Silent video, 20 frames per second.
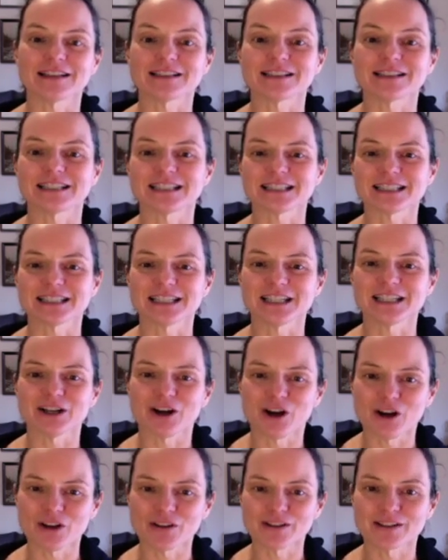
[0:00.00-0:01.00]
to see
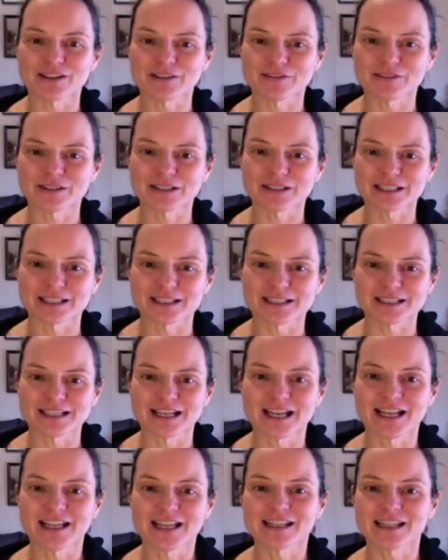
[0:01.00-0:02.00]
all the differences
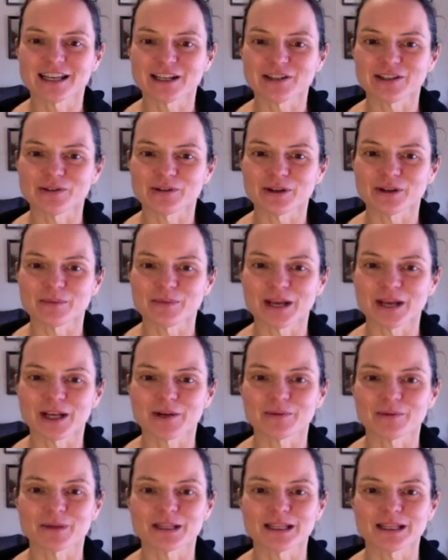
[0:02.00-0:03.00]
that you can
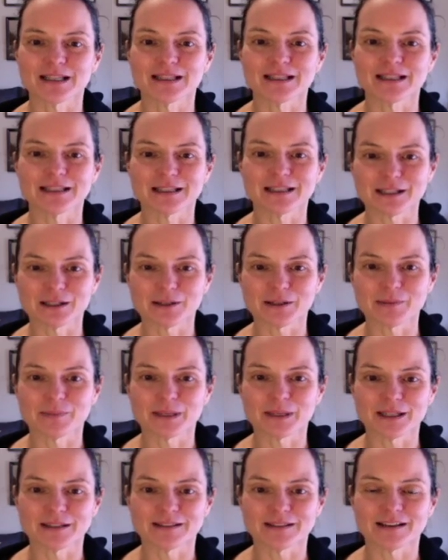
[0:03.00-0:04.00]
make with a little
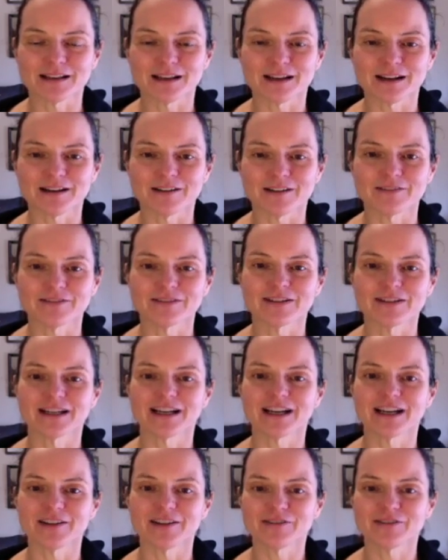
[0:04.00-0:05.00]
bit of
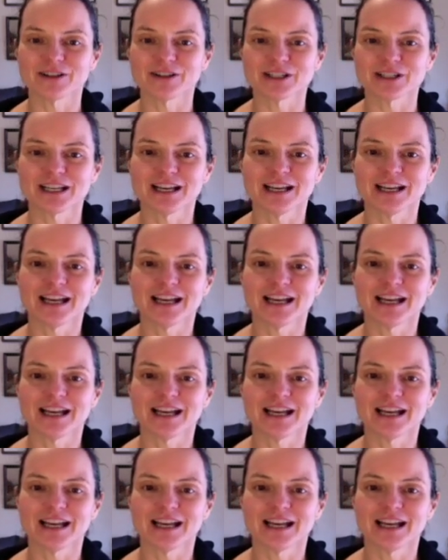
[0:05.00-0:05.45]
effort